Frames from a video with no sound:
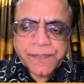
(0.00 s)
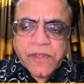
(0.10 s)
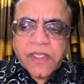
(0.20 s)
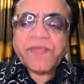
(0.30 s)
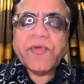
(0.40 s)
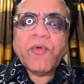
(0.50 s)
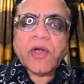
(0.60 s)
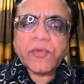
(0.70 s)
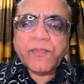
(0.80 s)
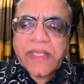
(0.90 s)
If you want
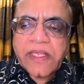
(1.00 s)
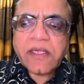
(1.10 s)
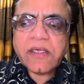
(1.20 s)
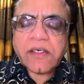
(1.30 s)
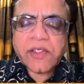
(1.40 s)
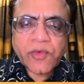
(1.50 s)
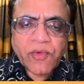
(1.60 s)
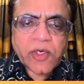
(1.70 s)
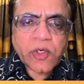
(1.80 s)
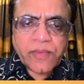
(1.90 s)
to be, if you
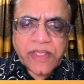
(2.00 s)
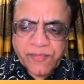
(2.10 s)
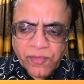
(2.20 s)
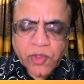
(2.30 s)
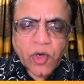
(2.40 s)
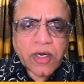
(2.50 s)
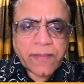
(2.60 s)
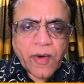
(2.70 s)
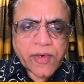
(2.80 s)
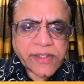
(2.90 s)
want to talk
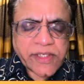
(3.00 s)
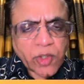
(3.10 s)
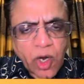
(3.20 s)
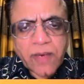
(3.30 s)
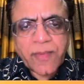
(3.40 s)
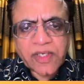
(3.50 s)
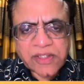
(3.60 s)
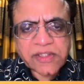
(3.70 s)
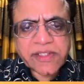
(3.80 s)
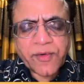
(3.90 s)
about it, then talk about
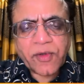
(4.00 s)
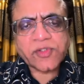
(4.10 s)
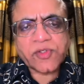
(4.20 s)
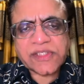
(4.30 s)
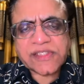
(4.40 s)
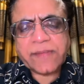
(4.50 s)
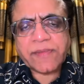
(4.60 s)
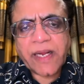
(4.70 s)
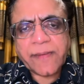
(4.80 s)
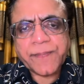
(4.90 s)
other thing also at the same
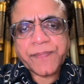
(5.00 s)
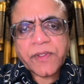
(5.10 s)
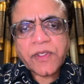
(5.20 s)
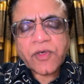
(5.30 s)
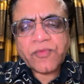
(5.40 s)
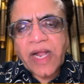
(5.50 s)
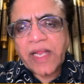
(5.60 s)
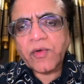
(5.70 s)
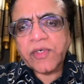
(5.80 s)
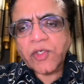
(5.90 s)
time. Why
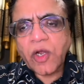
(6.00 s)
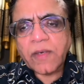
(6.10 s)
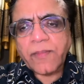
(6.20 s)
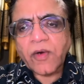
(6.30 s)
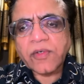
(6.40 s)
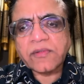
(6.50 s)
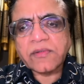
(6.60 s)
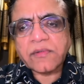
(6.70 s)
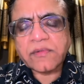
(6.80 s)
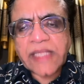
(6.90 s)
only talk about
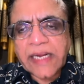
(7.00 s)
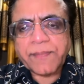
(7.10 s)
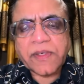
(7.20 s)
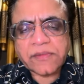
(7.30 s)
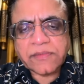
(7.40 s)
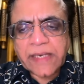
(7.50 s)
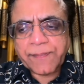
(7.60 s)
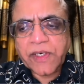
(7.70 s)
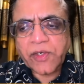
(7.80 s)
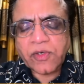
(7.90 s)
that
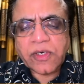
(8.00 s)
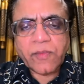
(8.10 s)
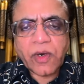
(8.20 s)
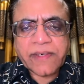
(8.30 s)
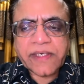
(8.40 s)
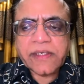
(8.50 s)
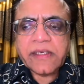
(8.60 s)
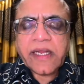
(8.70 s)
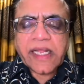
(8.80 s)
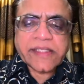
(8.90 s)
particular moment
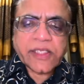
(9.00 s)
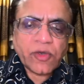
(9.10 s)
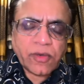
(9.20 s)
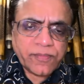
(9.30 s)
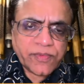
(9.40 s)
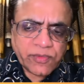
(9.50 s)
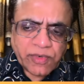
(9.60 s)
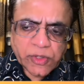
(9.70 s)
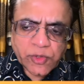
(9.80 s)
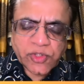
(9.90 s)
and then you
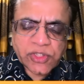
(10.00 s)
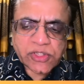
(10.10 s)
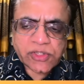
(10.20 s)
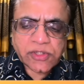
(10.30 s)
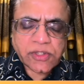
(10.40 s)
want to just